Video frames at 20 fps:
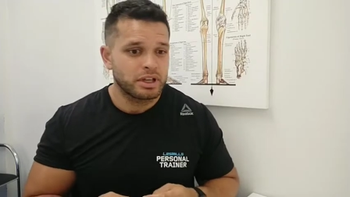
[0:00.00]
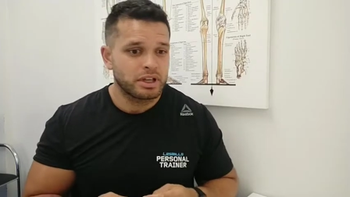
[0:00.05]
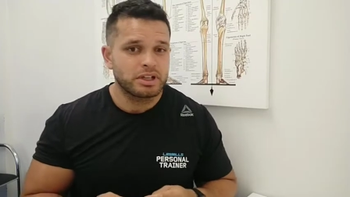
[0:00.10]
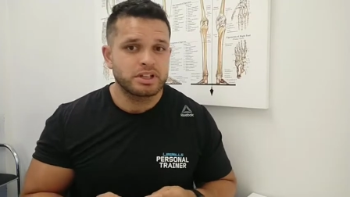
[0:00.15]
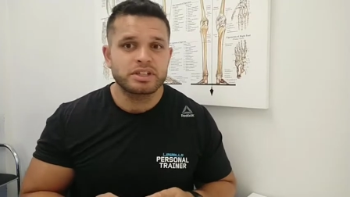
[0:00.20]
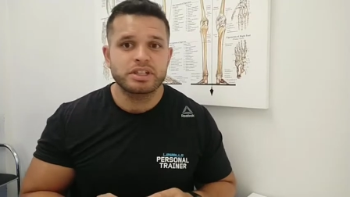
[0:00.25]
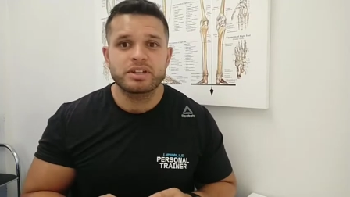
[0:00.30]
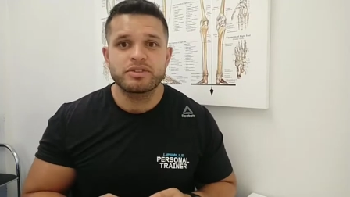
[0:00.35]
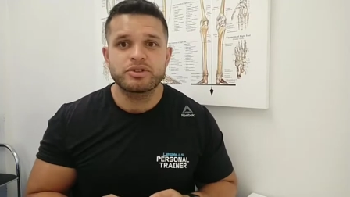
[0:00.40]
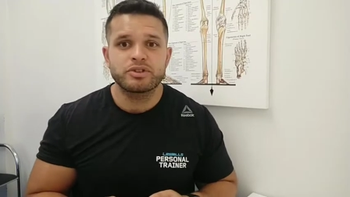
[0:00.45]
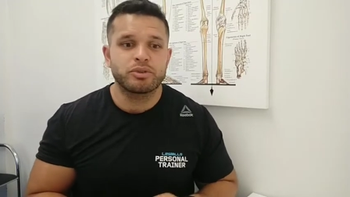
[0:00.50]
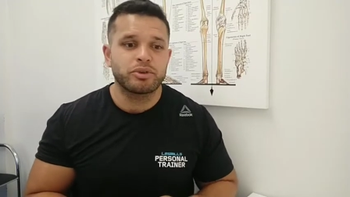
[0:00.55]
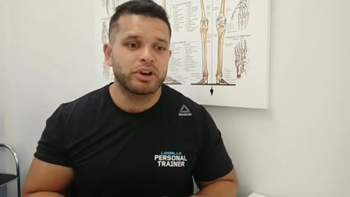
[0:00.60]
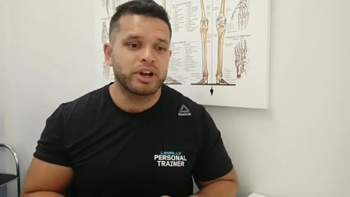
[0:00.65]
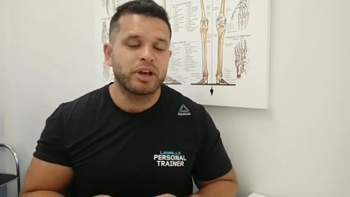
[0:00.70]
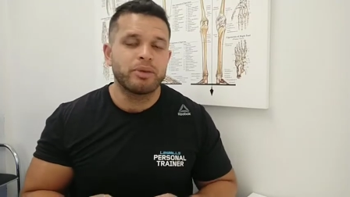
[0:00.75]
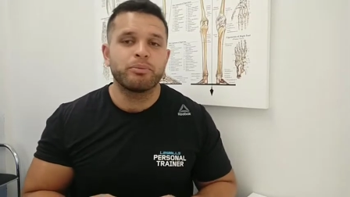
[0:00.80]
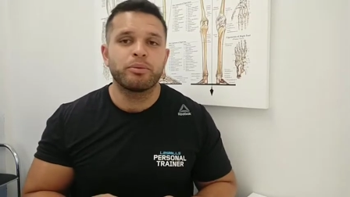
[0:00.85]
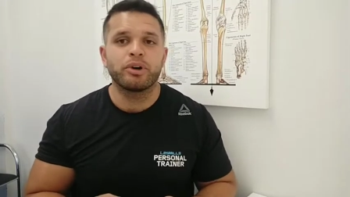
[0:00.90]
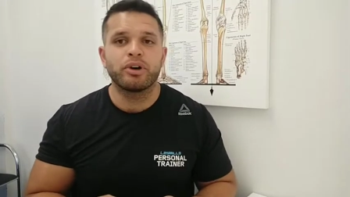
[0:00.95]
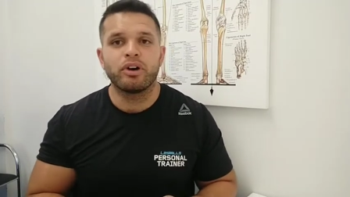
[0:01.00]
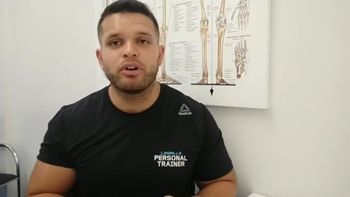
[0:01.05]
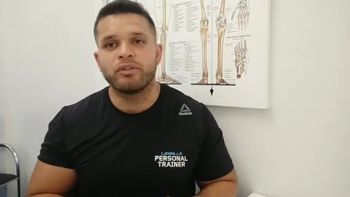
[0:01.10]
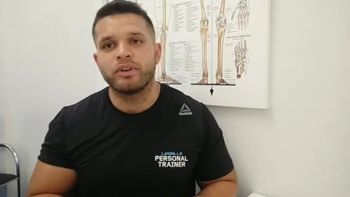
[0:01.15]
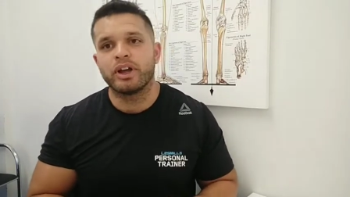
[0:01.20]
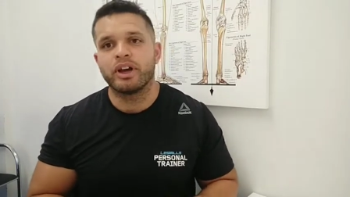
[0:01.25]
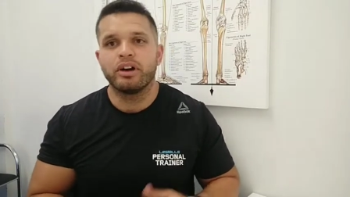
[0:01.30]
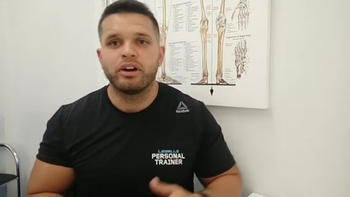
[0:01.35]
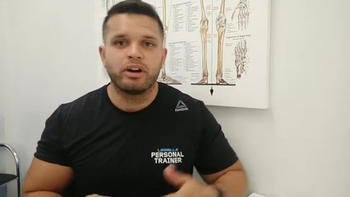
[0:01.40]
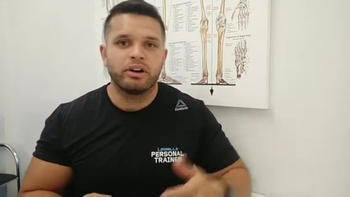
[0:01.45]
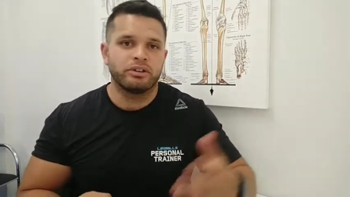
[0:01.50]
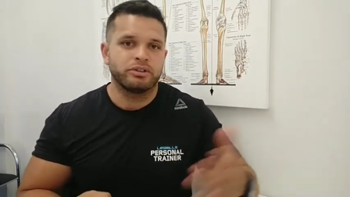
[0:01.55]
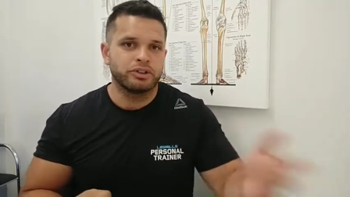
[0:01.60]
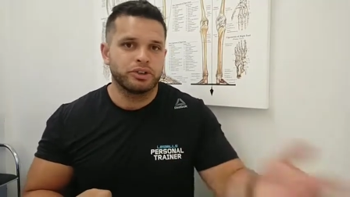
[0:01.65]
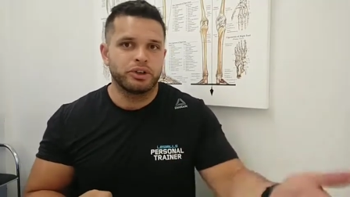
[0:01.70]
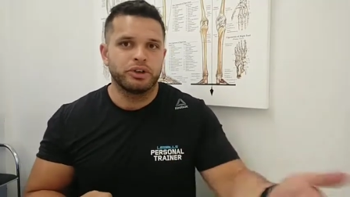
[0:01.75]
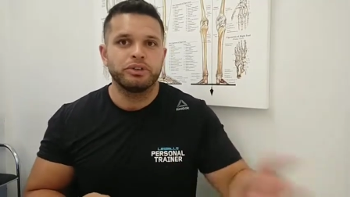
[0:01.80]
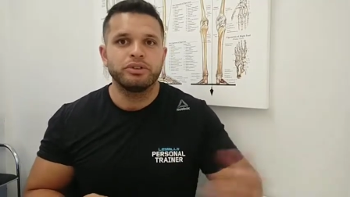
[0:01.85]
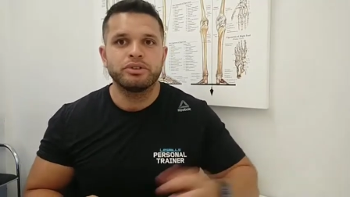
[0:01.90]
It just gives you a number of like, oh, you know,